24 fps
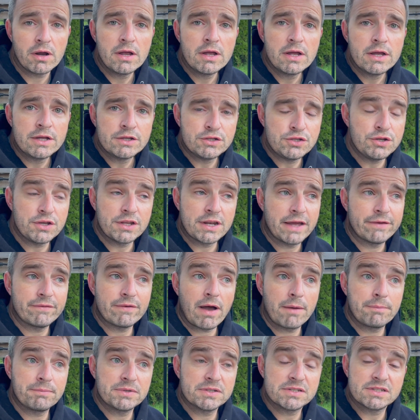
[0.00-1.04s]
So you can have
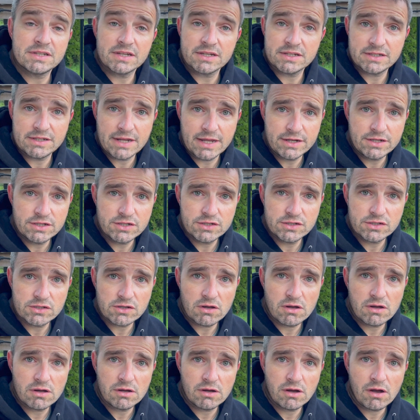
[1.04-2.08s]
up to 6 stages
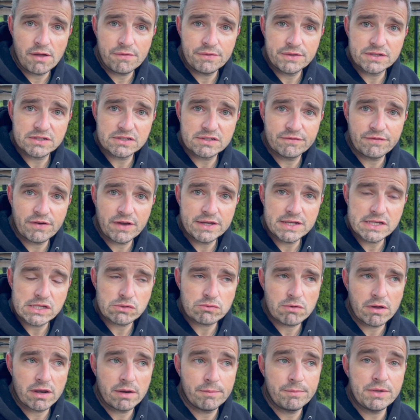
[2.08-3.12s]
on this device,
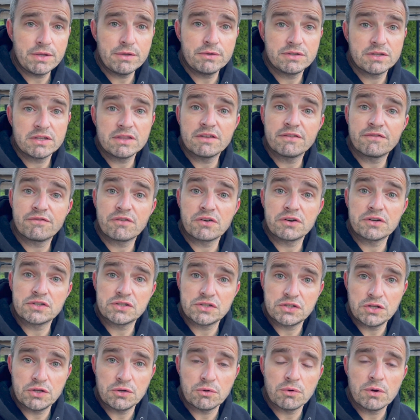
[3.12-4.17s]
so I'm going to be using the first
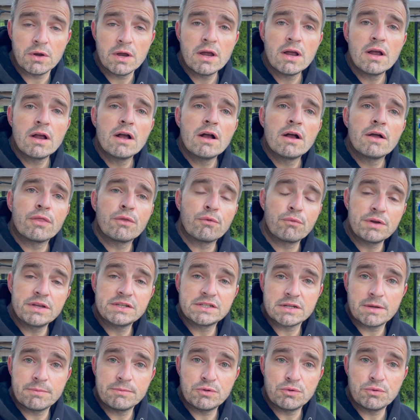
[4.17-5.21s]
2. The
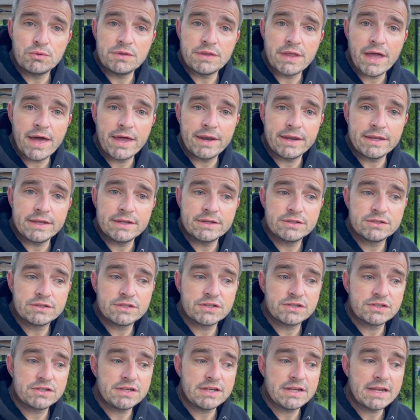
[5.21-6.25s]
reason I'm doing that is to
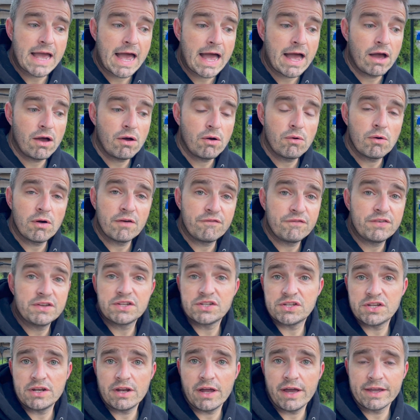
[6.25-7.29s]
see how
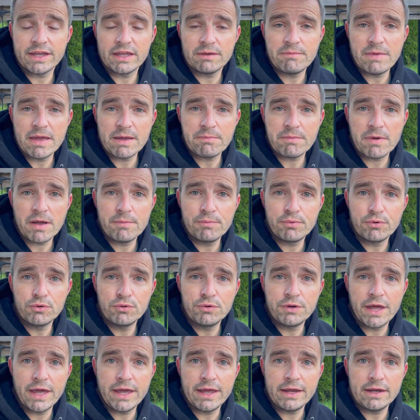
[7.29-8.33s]
efficient I can make my brew
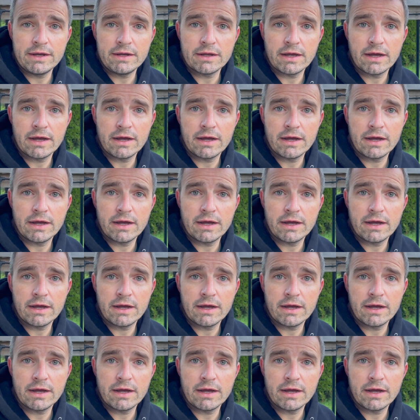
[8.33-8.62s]
day,